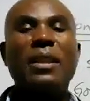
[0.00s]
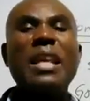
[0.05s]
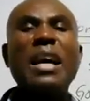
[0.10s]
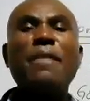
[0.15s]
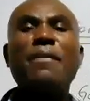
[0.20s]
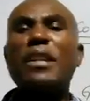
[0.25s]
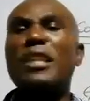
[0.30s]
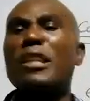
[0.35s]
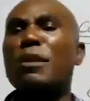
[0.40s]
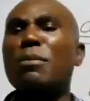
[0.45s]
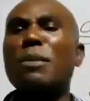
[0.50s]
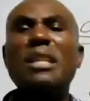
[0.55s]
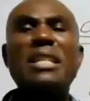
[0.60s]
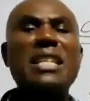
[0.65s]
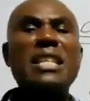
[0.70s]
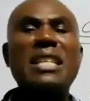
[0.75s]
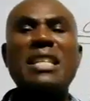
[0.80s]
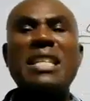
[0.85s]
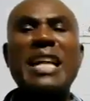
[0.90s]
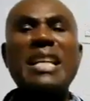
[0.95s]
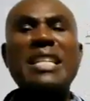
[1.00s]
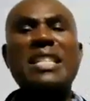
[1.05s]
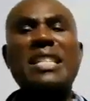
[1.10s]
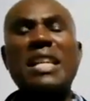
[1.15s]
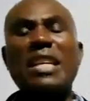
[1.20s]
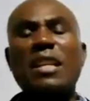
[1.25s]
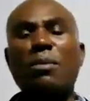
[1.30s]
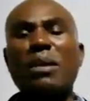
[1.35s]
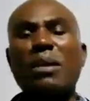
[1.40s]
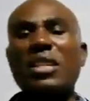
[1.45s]
Therefore, it means that
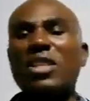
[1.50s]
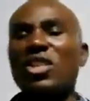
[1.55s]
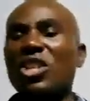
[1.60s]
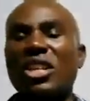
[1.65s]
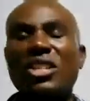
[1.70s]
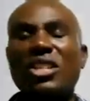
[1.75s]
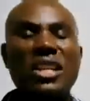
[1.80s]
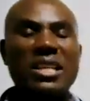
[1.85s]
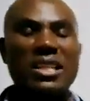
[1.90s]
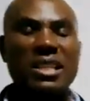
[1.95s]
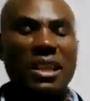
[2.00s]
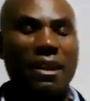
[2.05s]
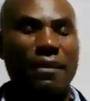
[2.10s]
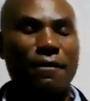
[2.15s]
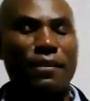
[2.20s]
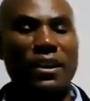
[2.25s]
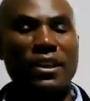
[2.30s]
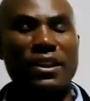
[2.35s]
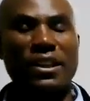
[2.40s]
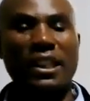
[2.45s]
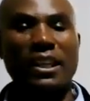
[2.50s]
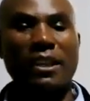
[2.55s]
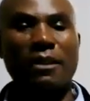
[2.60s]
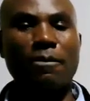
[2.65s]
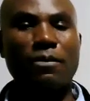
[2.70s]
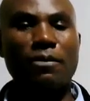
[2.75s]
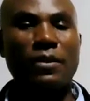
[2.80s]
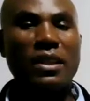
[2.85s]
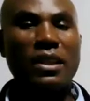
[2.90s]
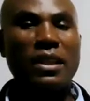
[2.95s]
statement changes
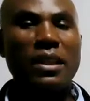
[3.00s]
everything.